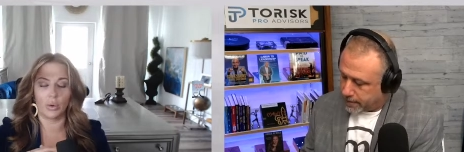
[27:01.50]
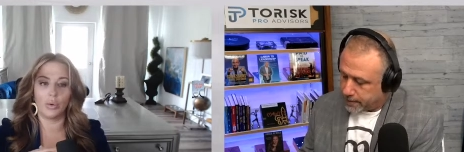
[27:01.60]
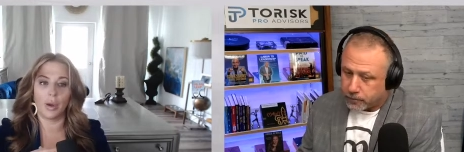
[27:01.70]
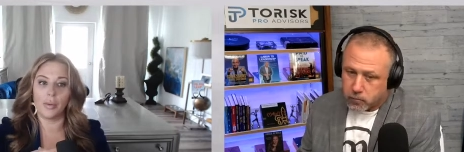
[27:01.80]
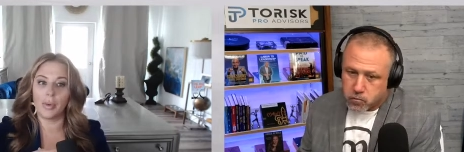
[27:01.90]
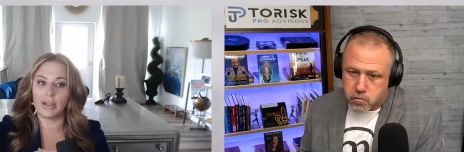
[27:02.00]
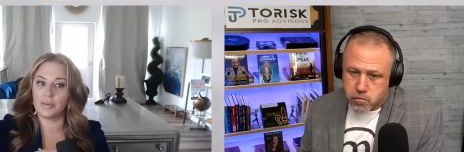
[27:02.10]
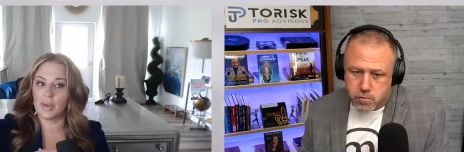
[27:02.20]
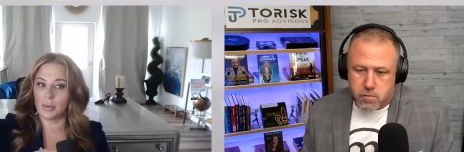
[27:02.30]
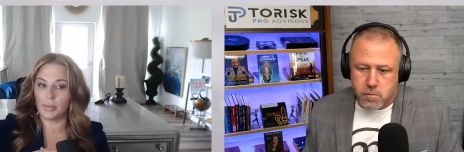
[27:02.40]
Speaker 1: ooh, I'm about to
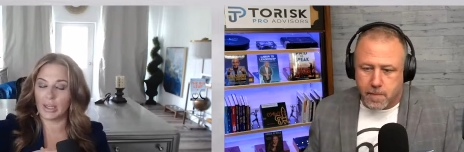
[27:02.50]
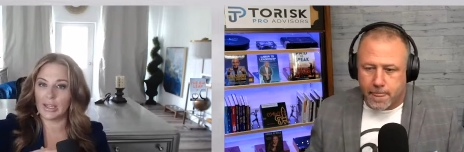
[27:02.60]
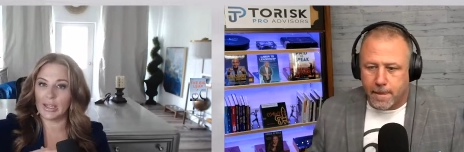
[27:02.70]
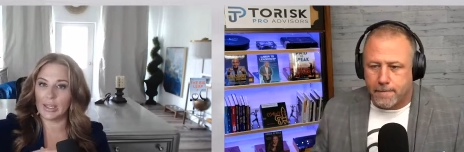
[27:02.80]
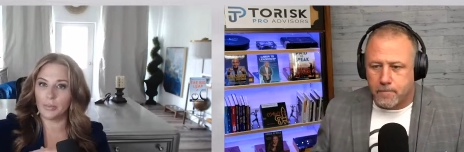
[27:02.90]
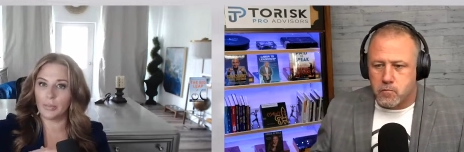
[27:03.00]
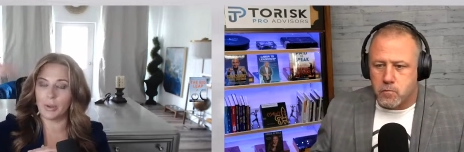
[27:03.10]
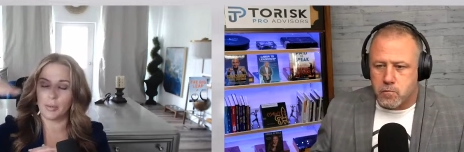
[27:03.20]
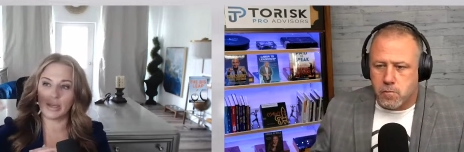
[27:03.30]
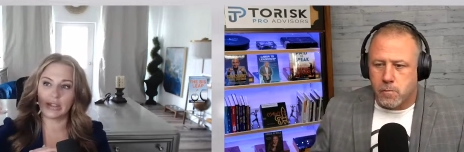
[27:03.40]
make a big leap. I'm
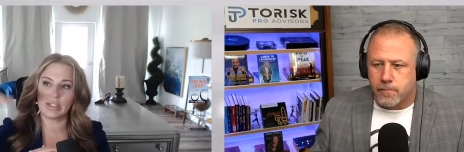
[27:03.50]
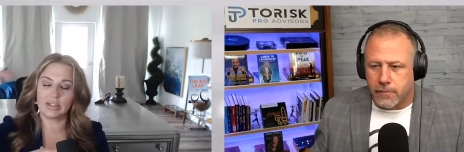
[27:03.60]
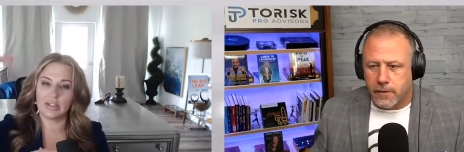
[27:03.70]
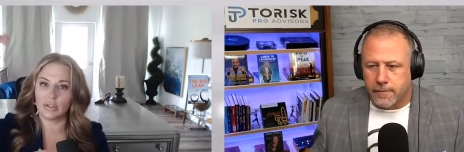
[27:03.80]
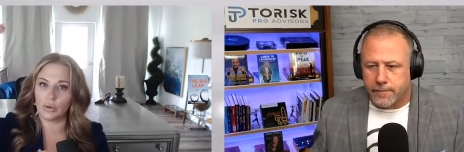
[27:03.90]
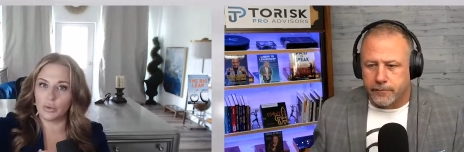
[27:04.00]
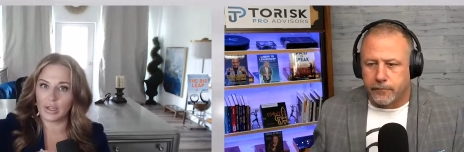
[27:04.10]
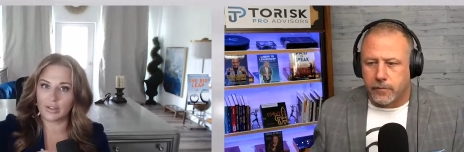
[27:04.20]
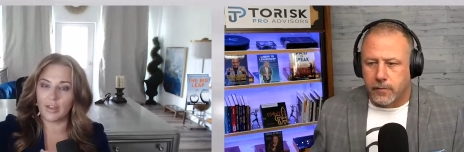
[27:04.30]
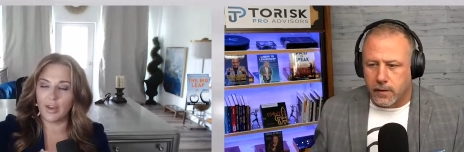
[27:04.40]
about to get to this whole
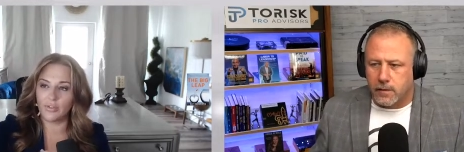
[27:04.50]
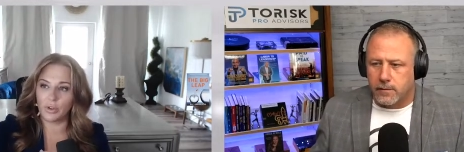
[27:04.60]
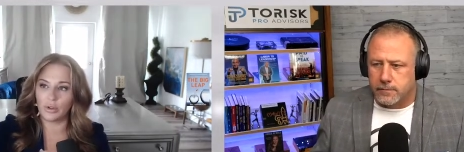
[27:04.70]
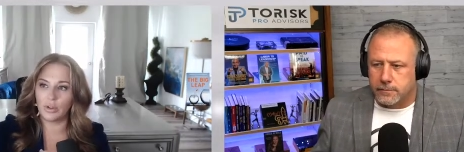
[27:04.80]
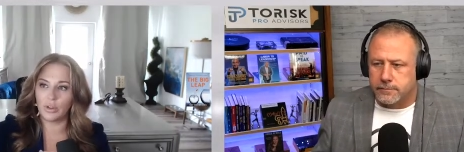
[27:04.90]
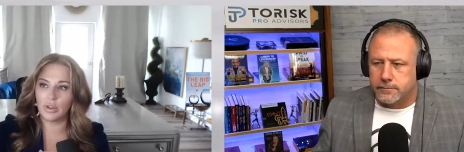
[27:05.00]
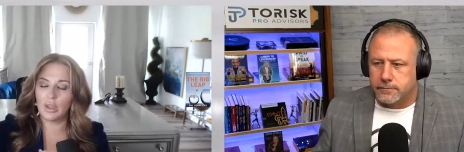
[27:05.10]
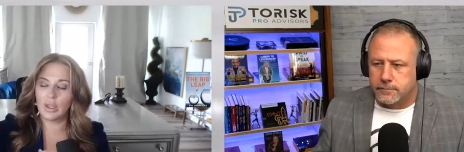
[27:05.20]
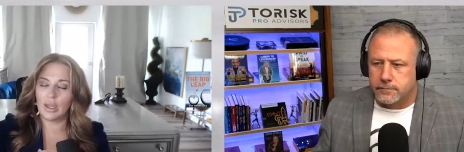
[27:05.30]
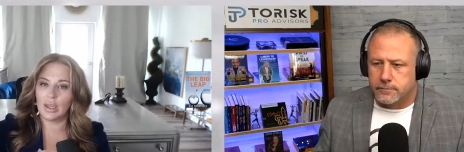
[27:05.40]
next level.
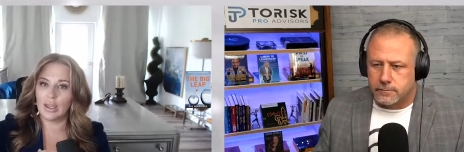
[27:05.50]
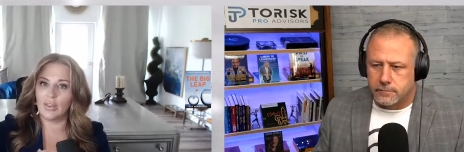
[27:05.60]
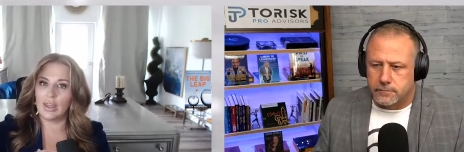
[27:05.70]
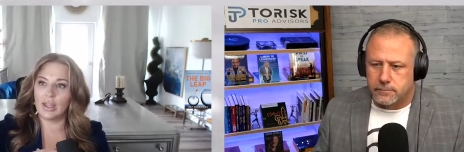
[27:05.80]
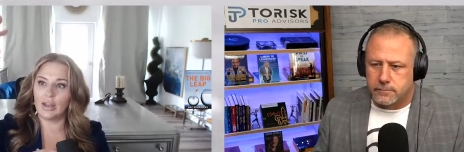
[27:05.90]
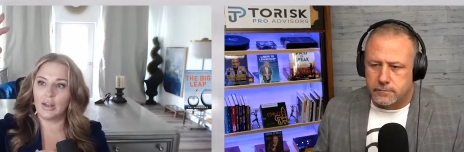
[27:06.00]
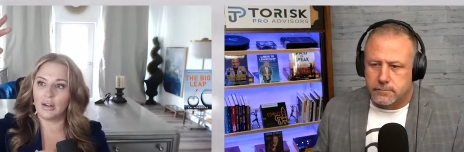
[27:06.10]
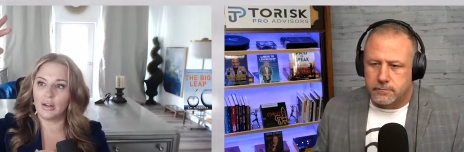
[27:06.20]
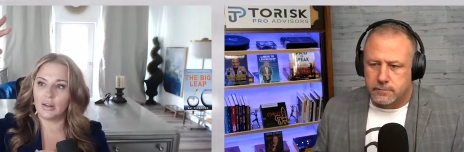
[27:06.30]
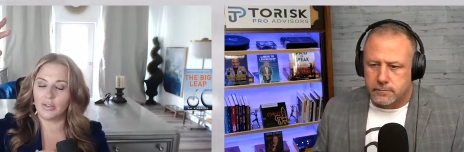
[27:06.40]
And then
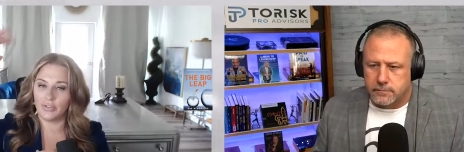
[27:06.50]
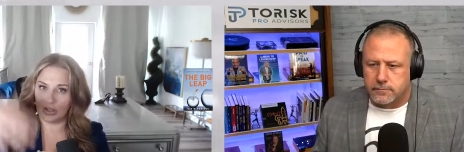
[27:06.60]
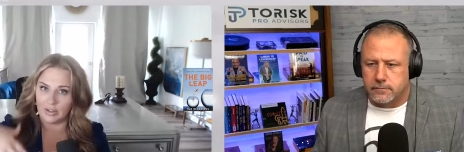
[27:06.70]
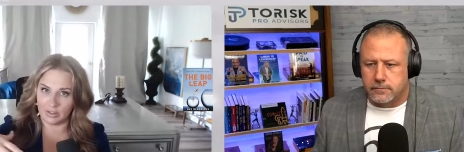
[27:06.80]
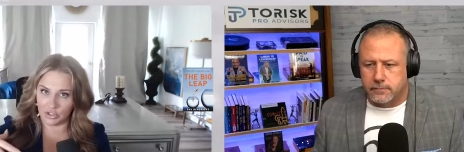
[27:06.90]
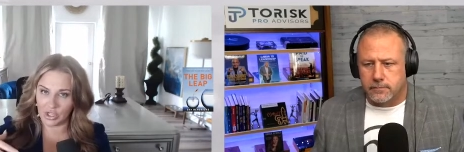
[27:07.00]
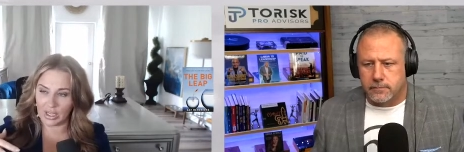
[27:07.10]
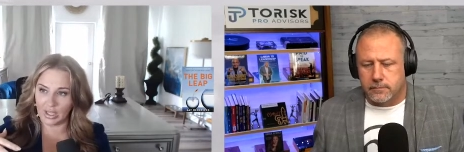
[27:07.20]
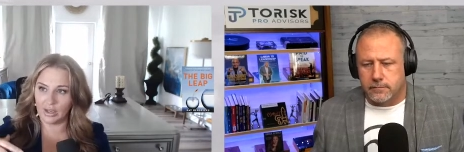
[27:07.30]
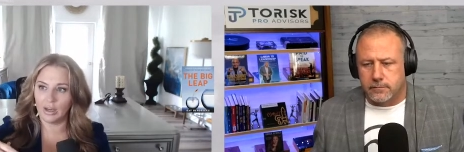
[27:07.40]
the fit hits the
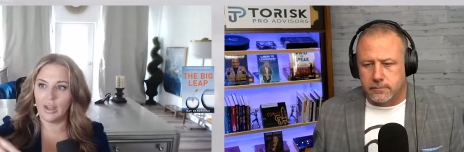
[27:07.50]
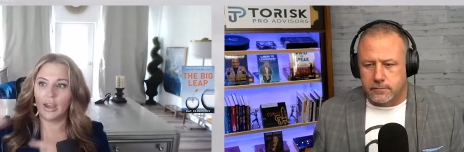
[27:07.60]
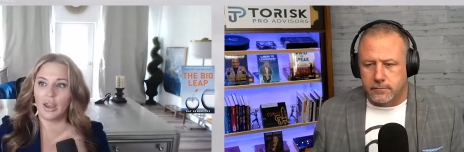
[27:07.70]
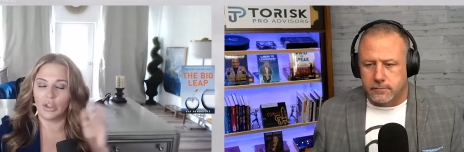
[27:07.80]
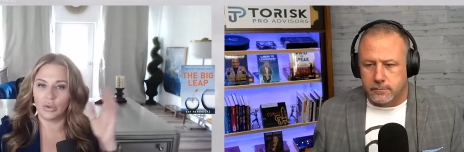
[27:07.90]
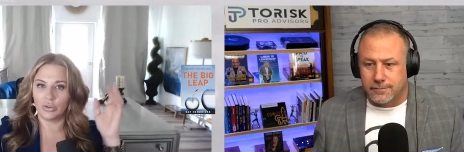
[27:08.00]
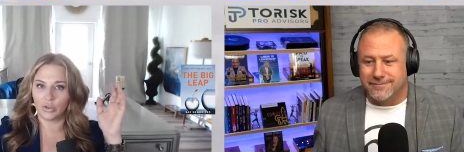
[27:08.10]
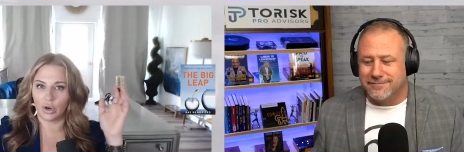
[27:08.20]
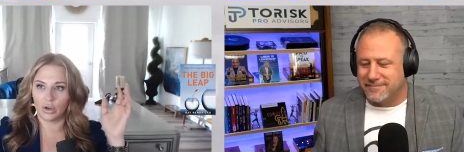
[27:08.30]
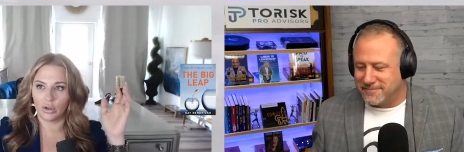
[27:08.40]
shan and you yeah.
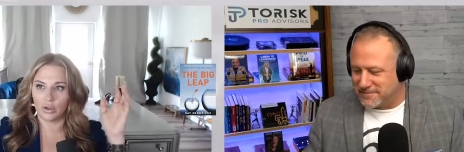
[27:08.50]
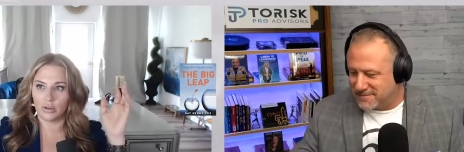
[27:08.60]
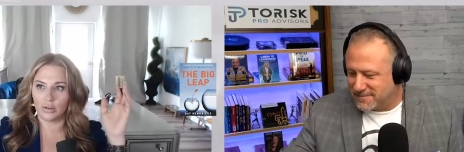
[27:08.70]
start